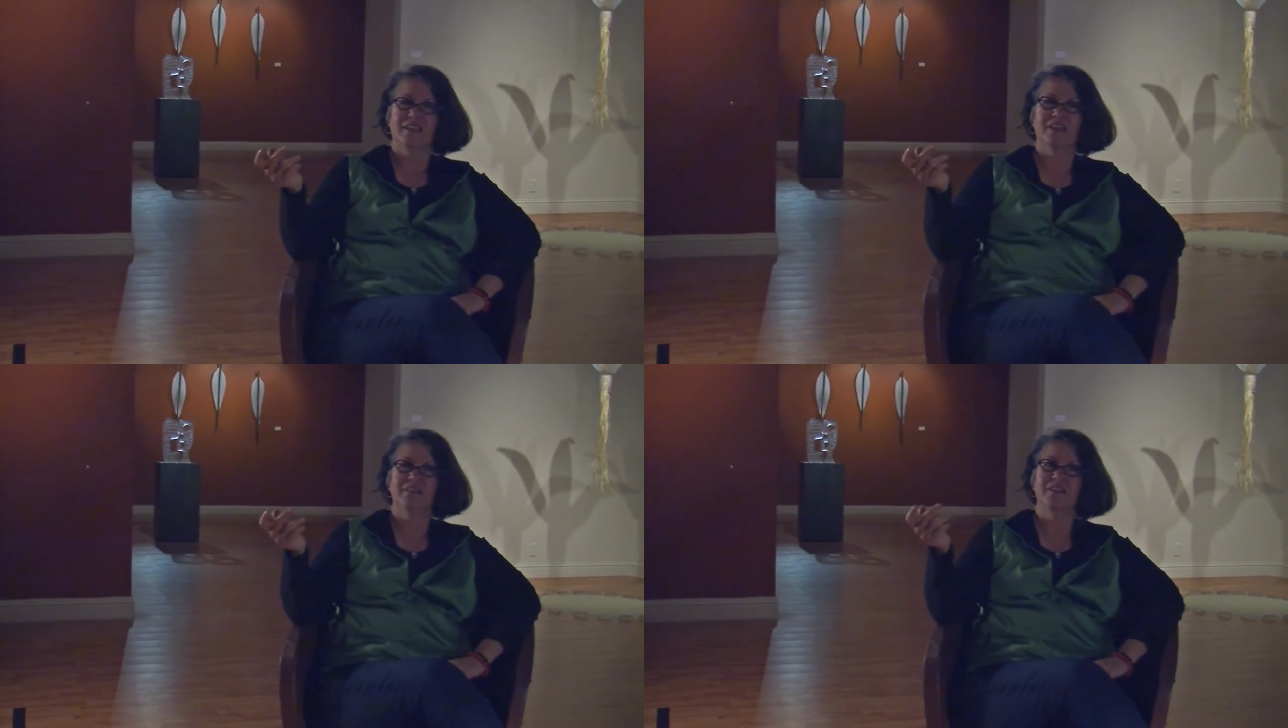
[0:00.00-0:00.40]

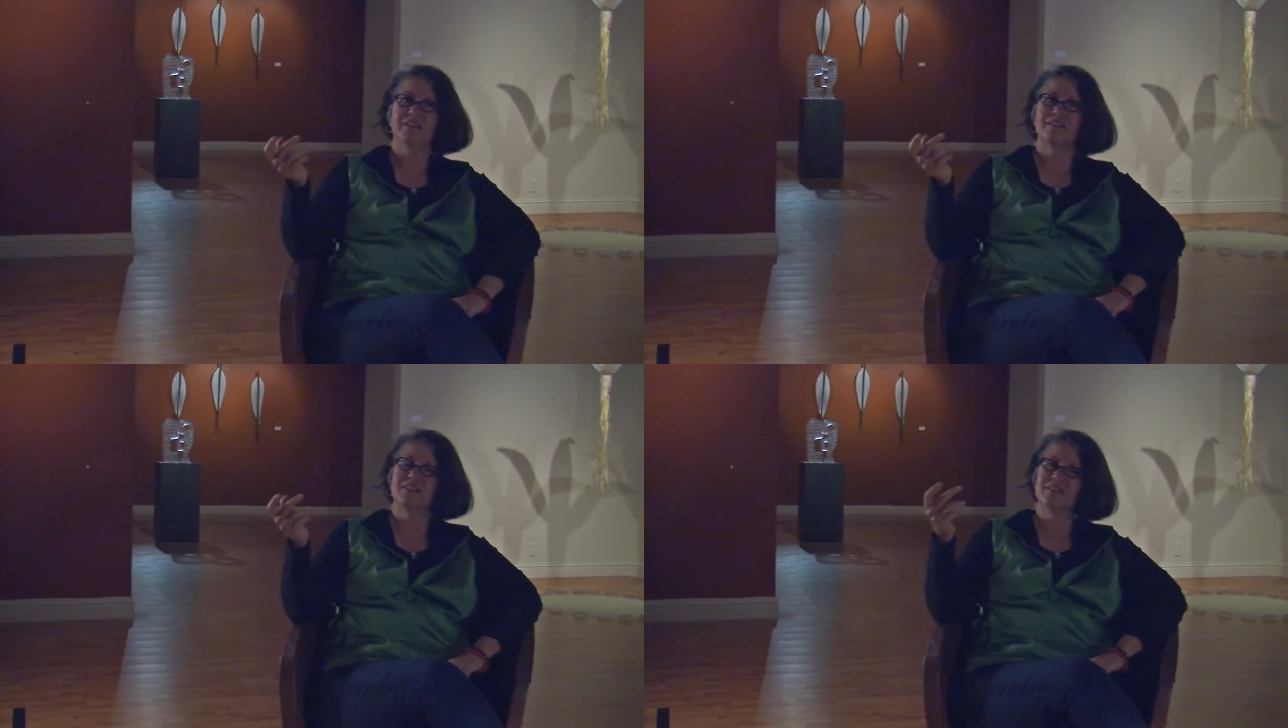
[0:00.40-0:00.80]
And
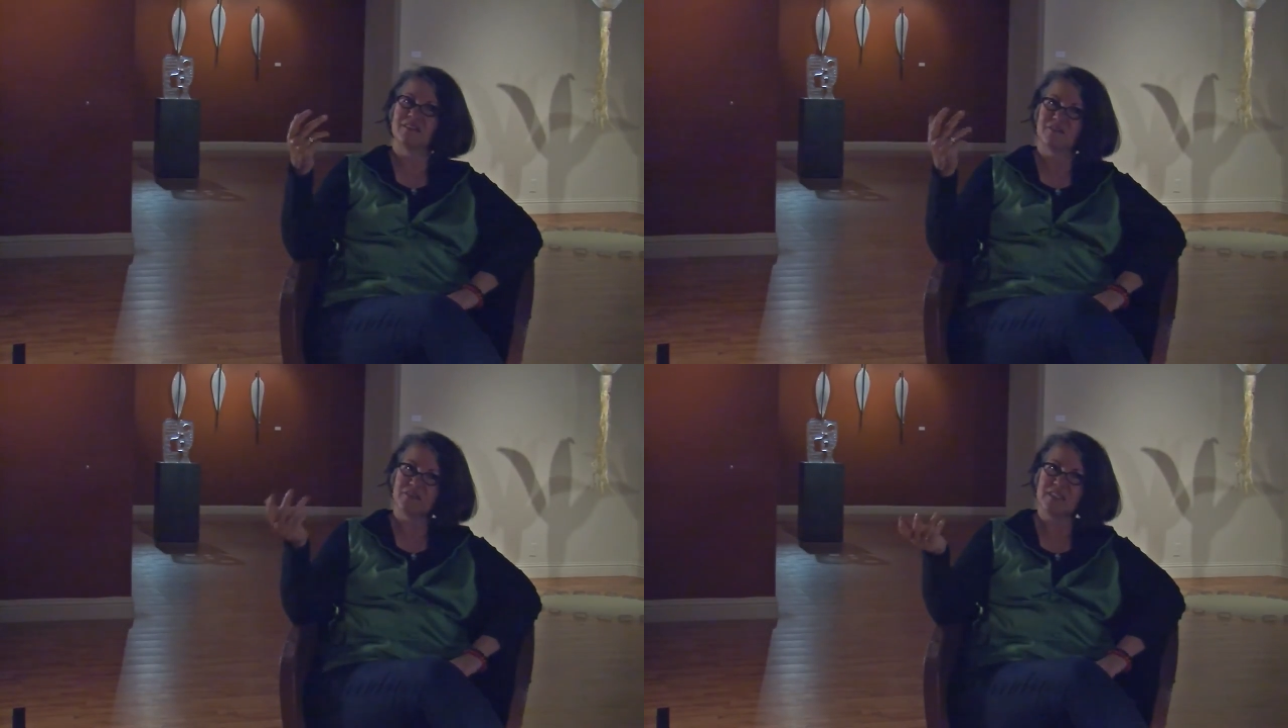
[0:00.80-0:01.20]
then
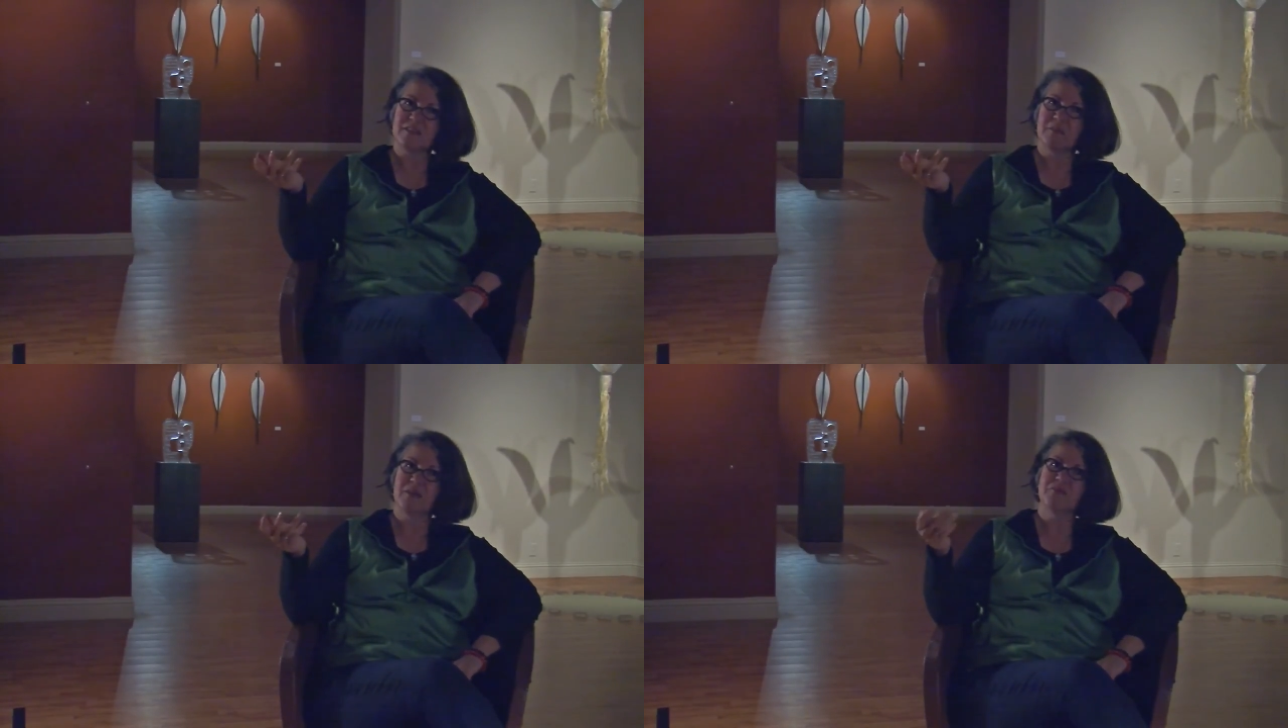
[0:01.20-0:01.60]
the
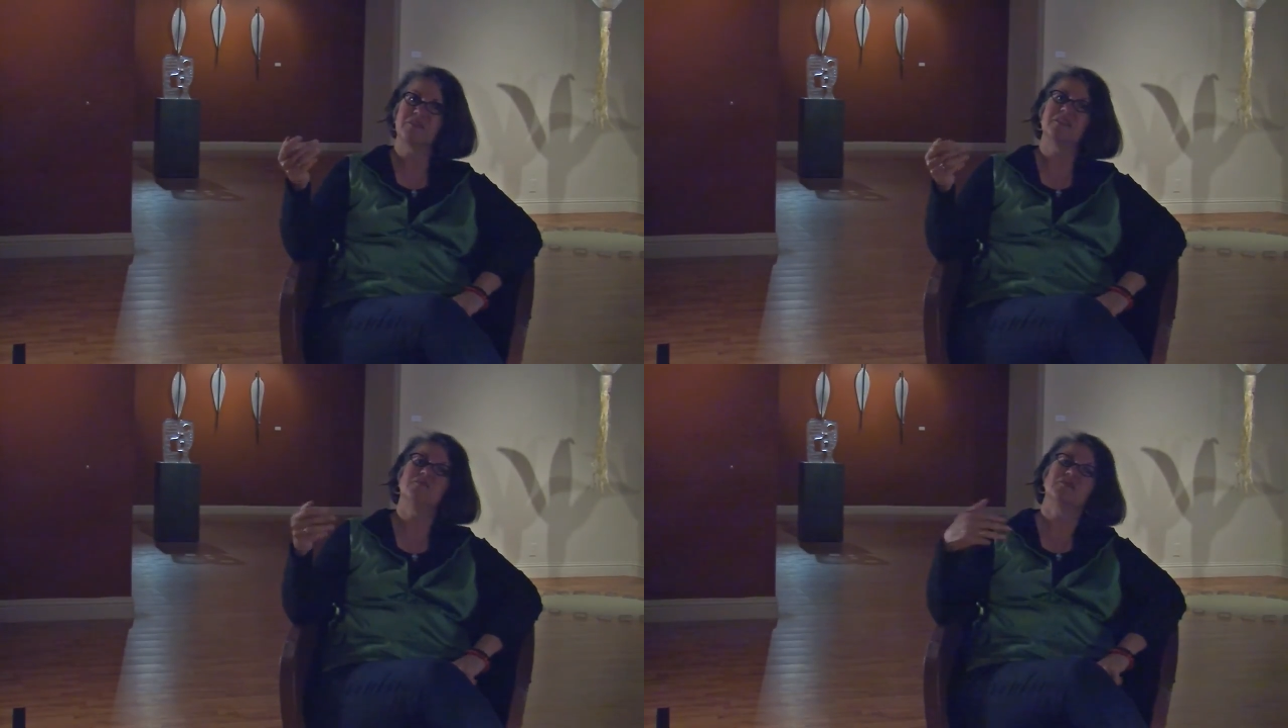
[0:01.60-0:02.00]
thing about
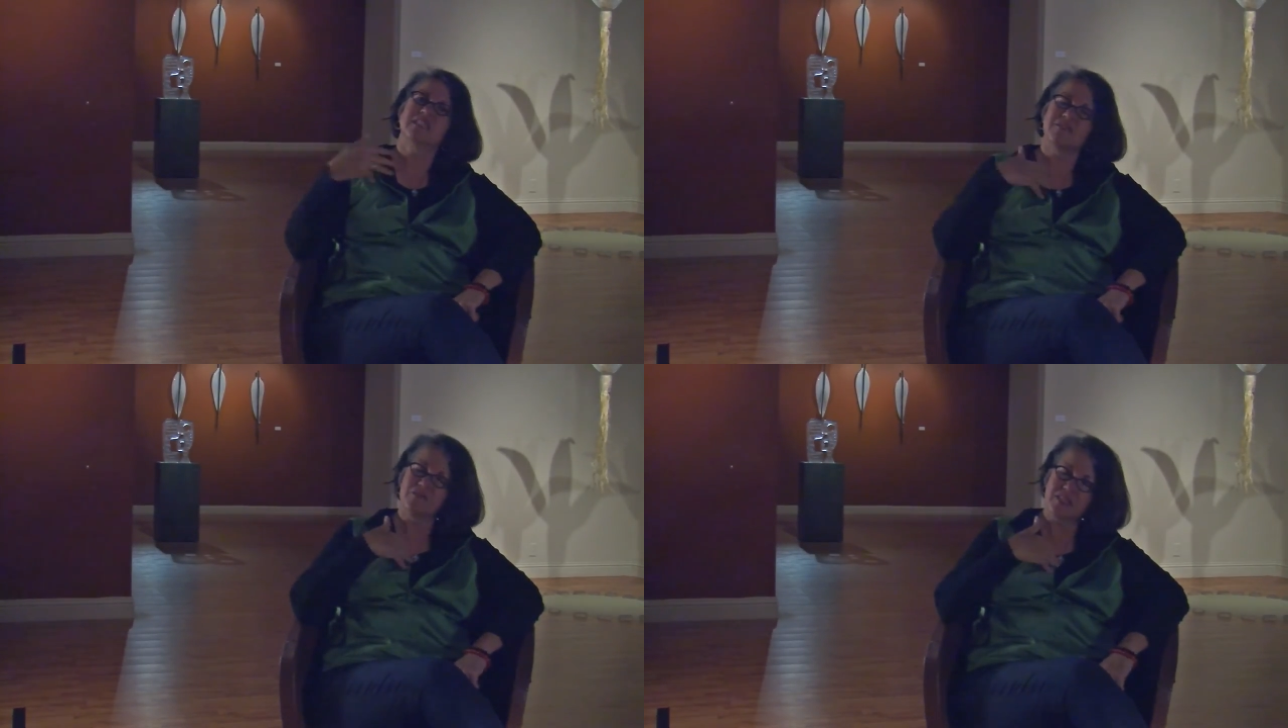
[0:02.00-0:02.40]

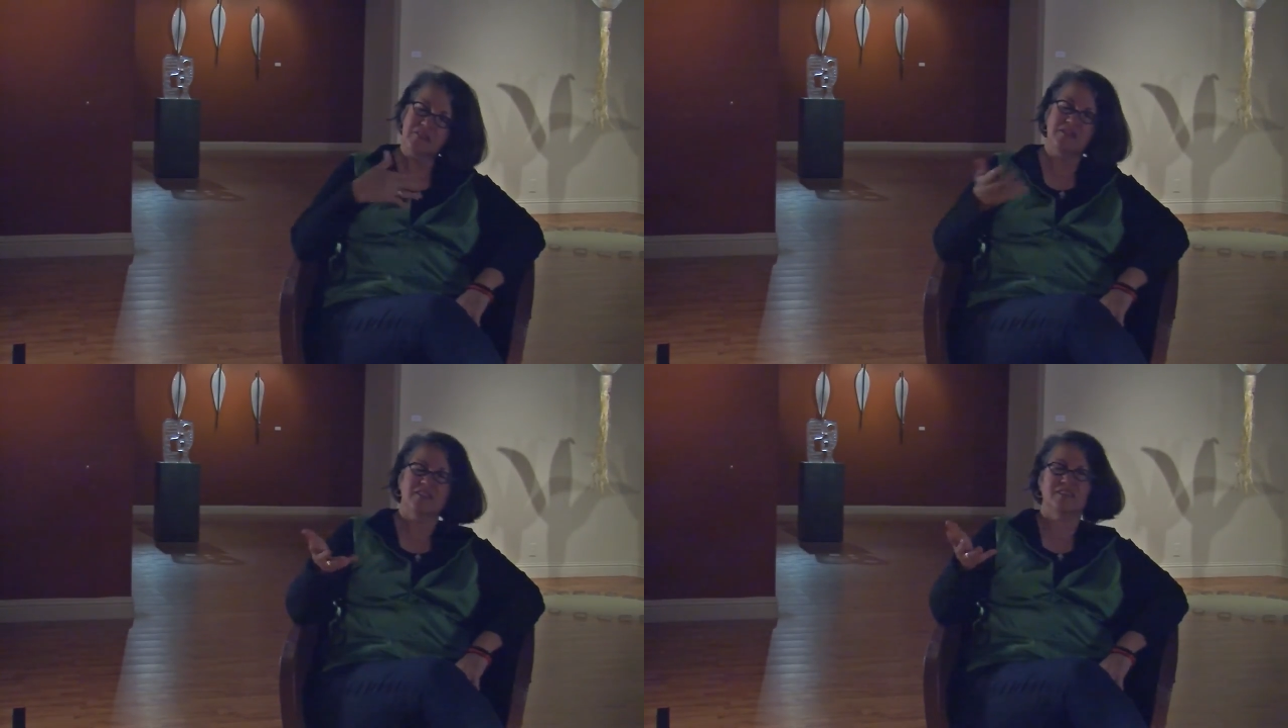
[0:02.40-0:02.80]

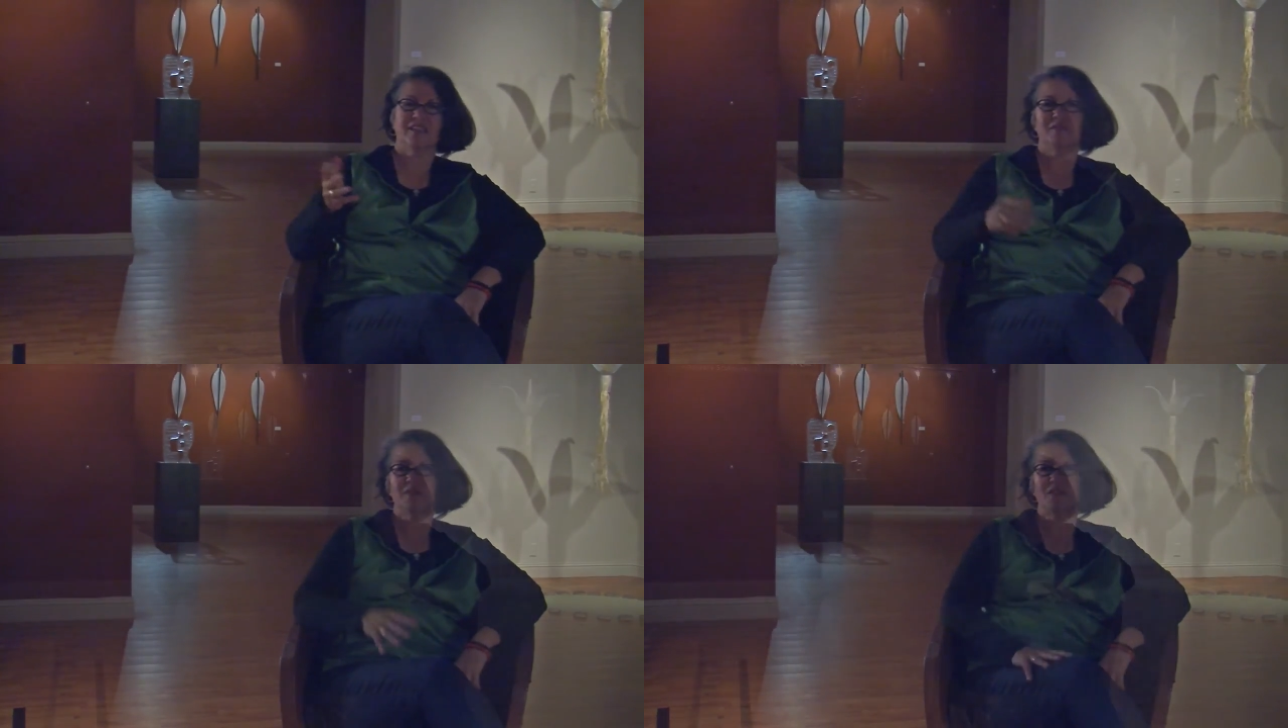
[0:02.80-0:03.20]
forgiveness came